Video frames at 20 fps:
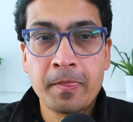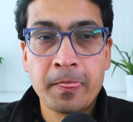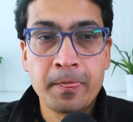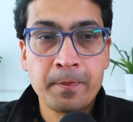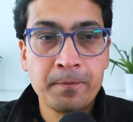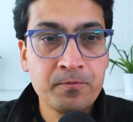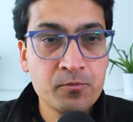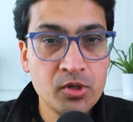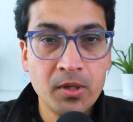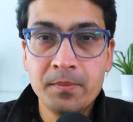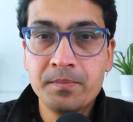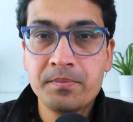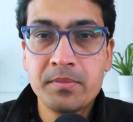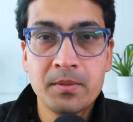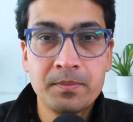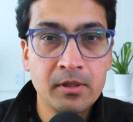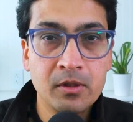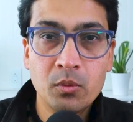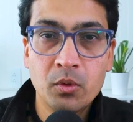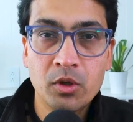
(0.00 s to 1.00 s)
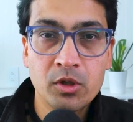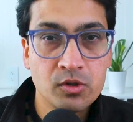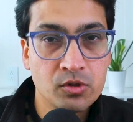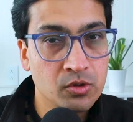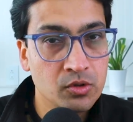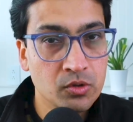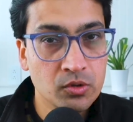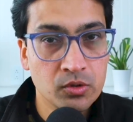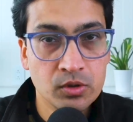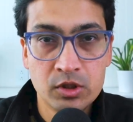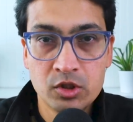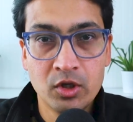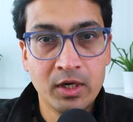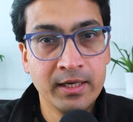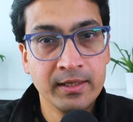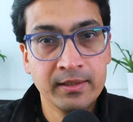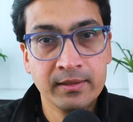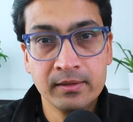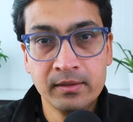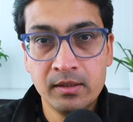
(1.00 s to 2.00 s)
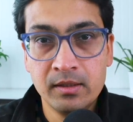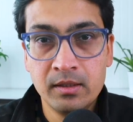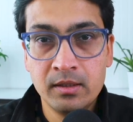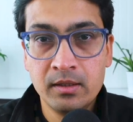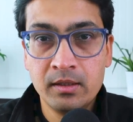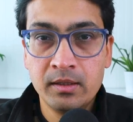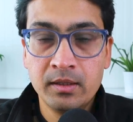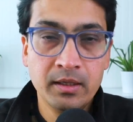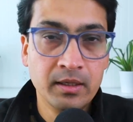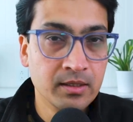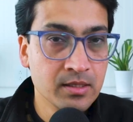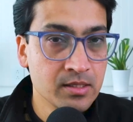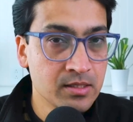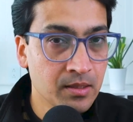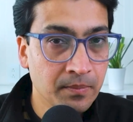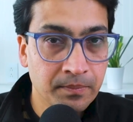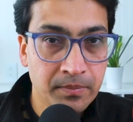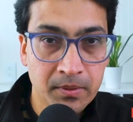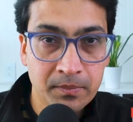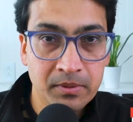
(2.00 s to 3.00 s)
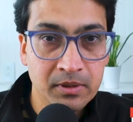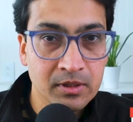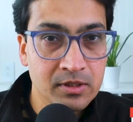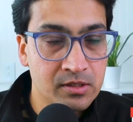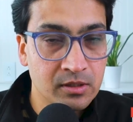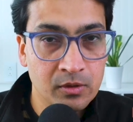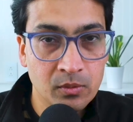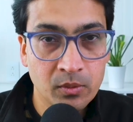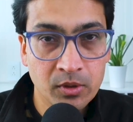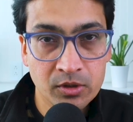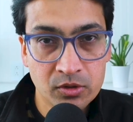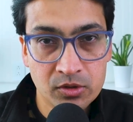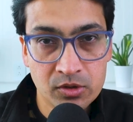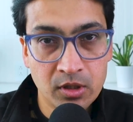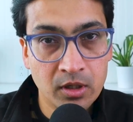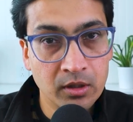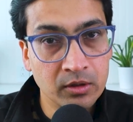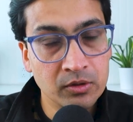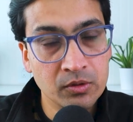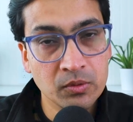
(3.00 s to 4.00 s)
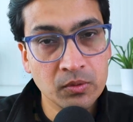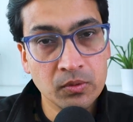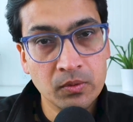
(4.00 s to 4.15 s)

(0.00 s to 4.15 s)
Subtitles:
some people want to do a trial, and some people still want to talk to